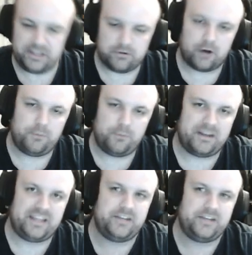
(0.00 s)
open
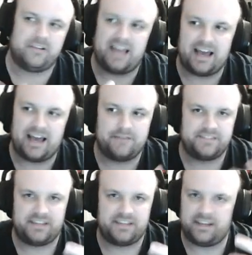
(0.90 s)
it, you'll have,
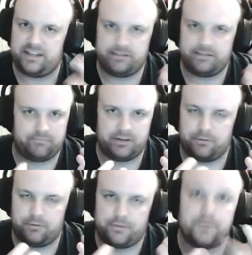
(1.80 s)
say,
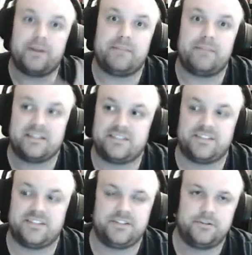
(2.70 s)
30 minutes to
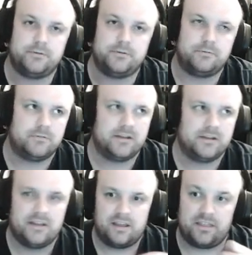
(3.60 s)
do
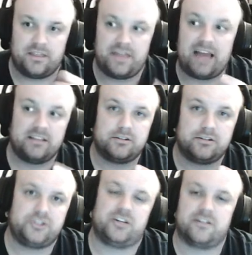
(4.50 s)
that little
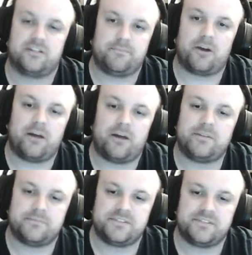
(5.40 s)
chunk of
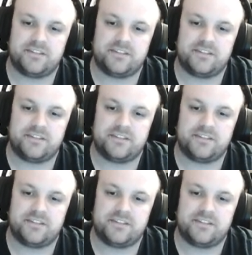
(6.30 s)
problems.